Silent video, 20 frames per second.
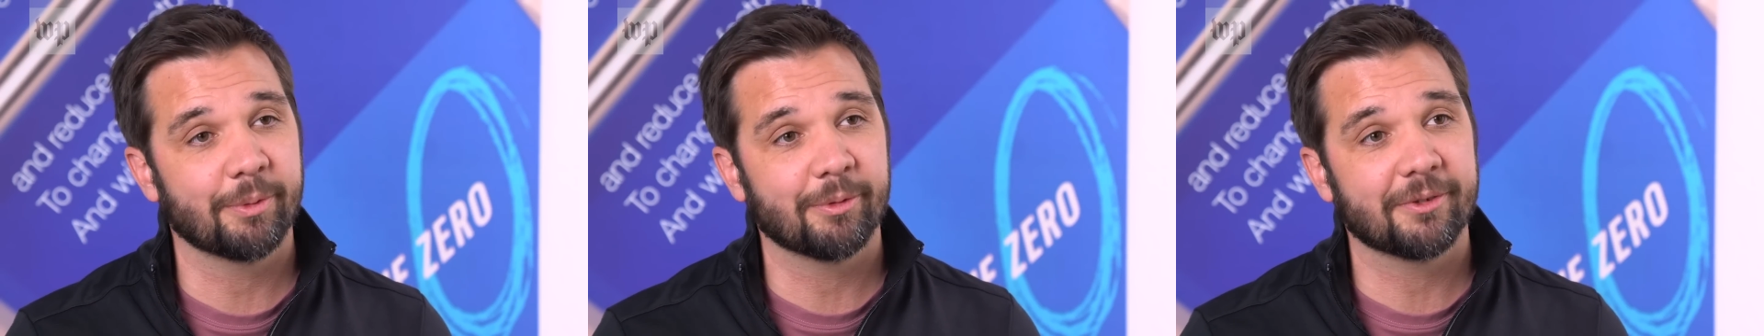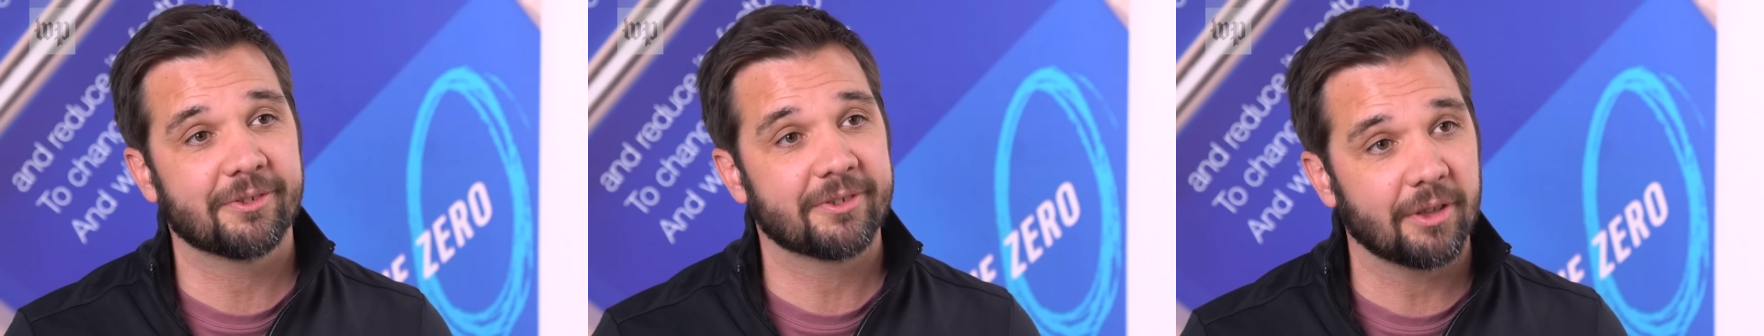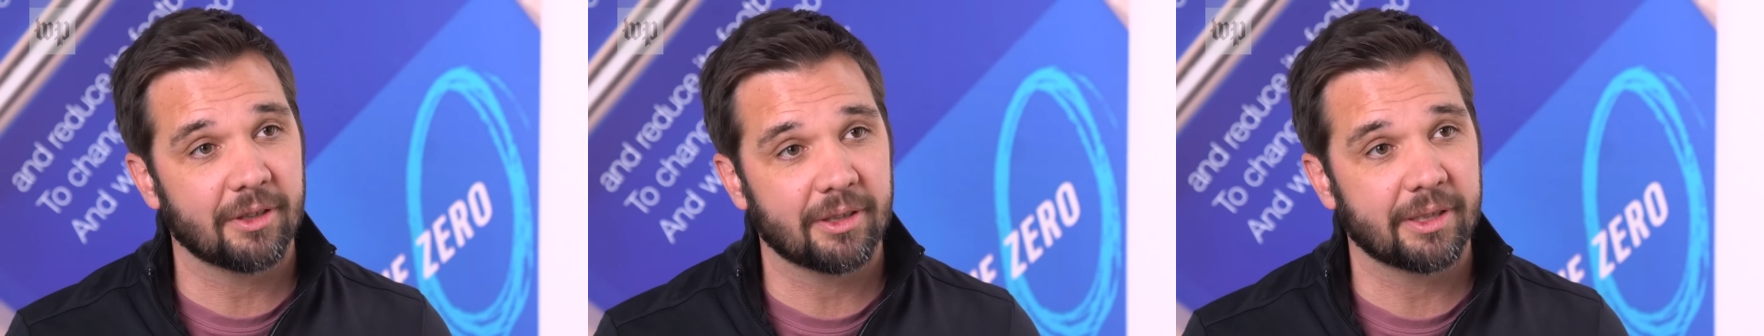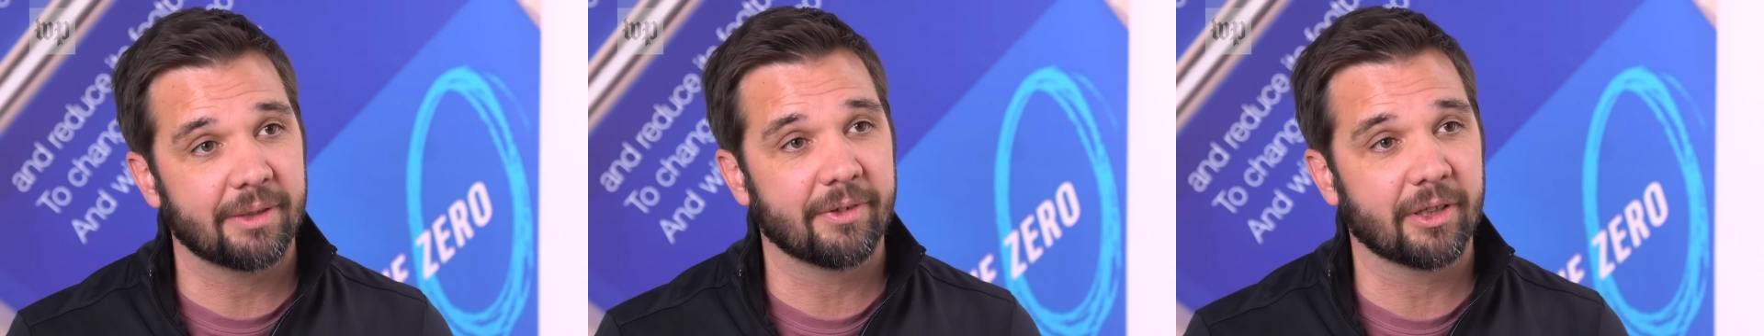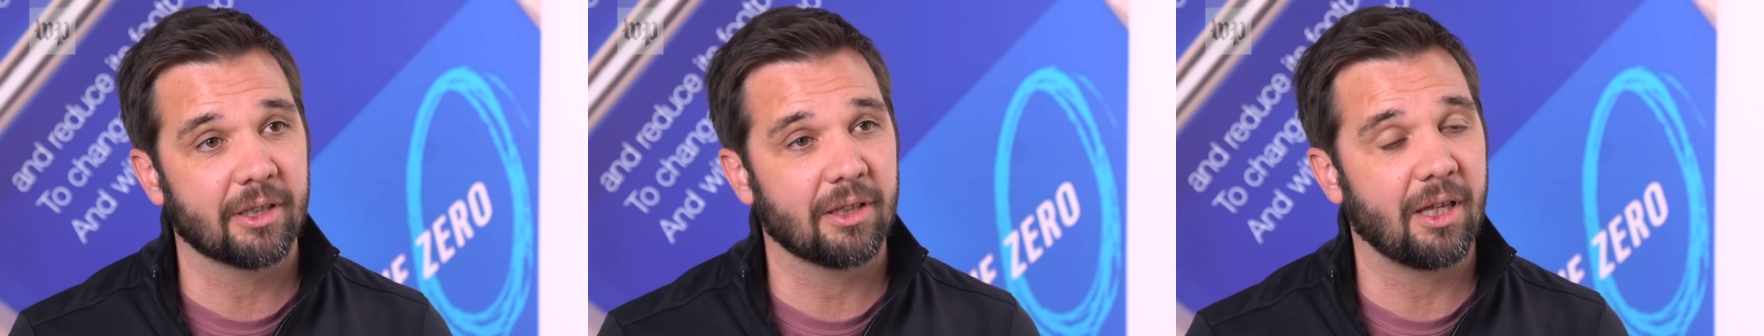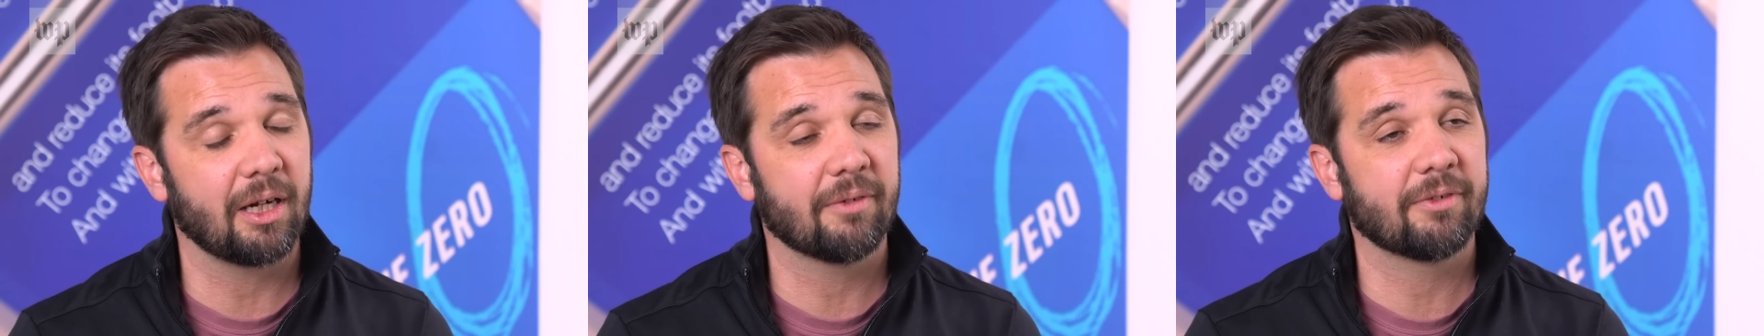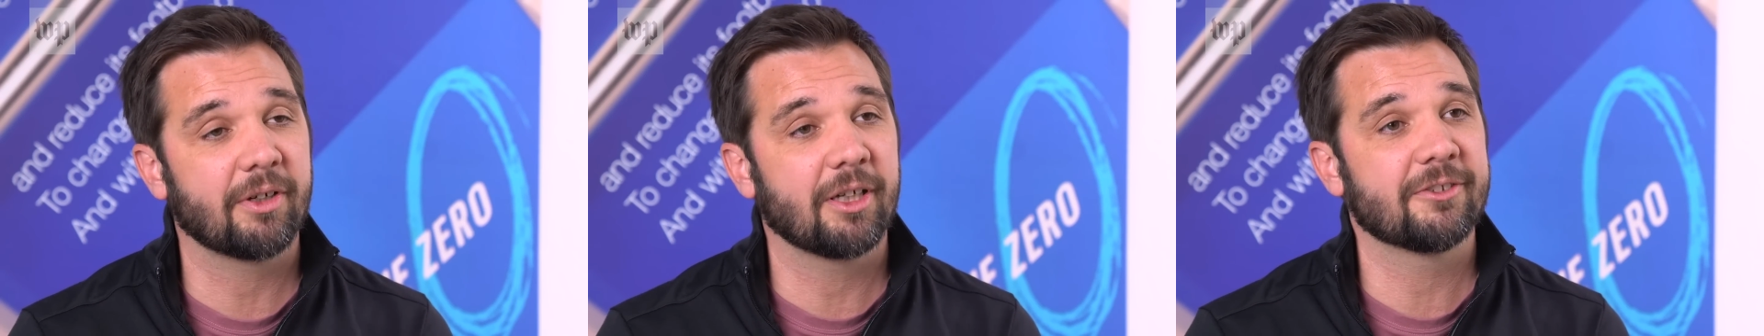we were still leaving a
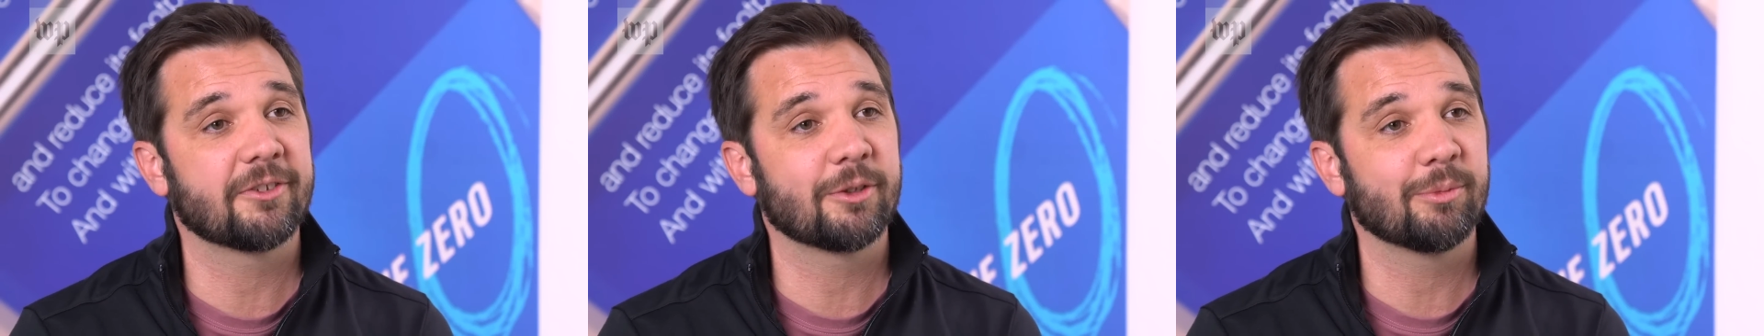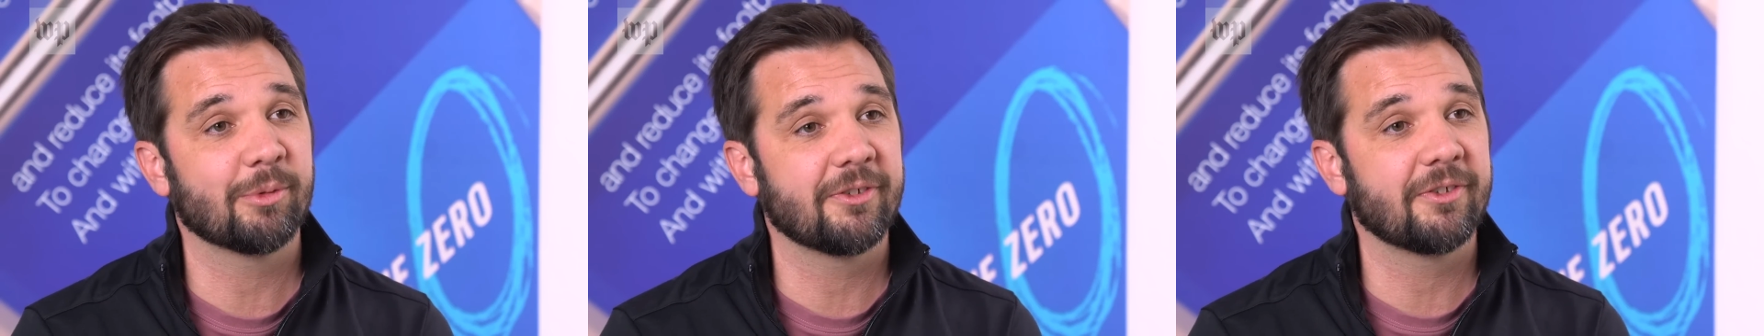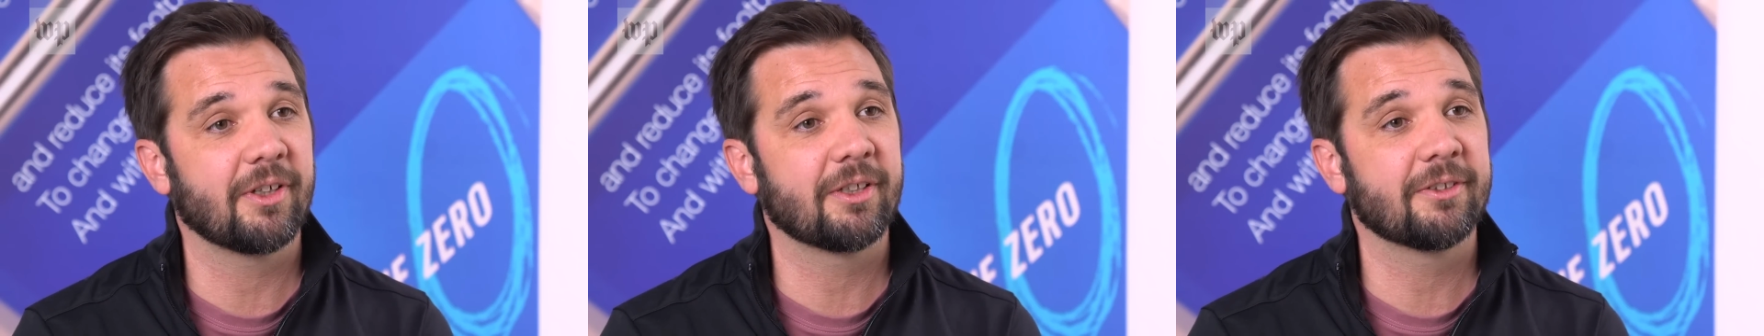lot of customers